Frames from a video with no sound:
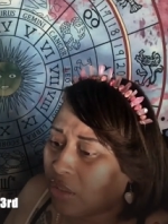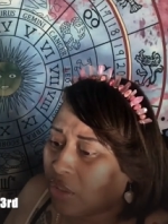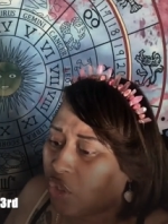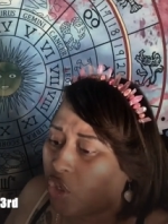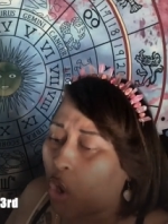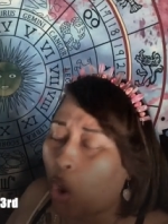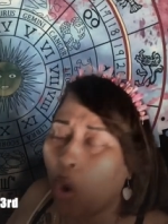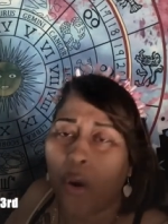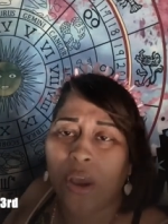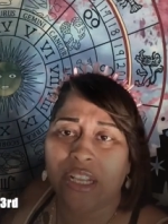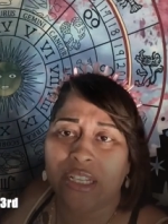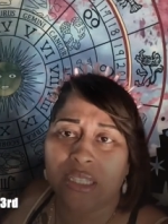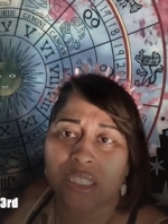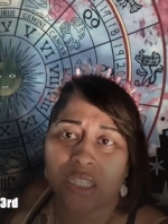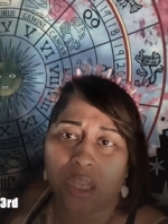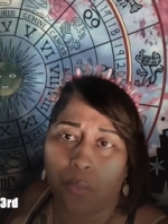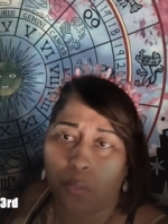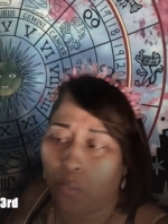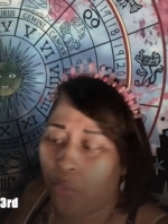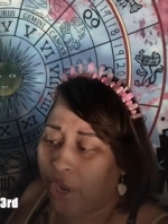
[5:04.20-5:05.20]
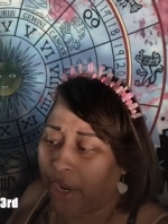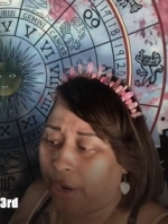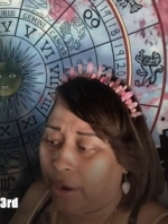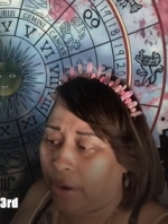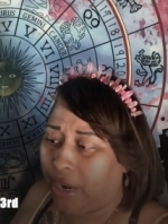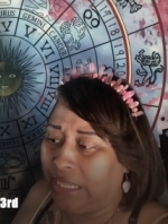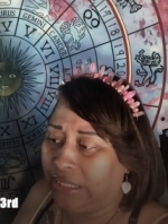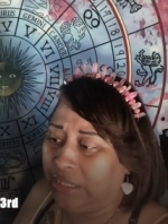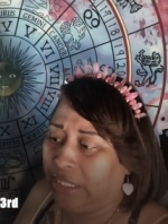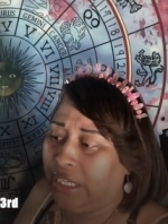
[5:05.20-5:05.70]
going somewhere.
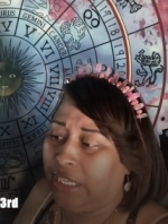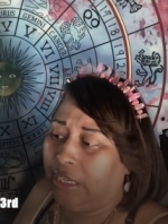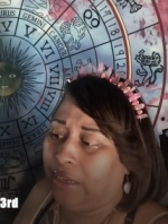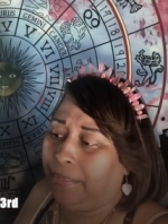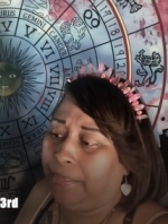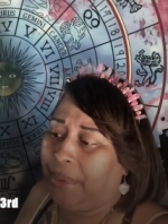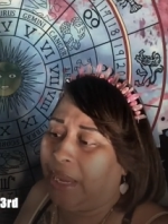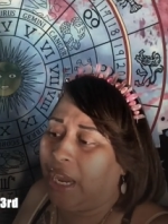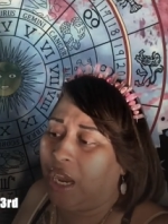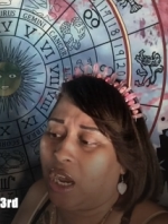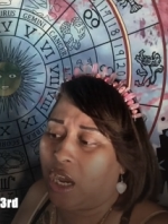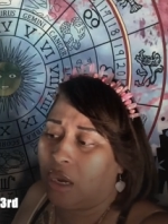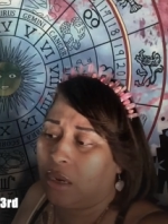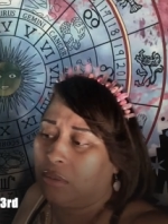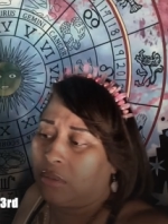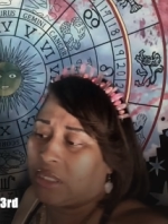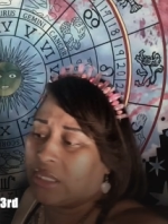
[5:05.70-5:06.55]
I think about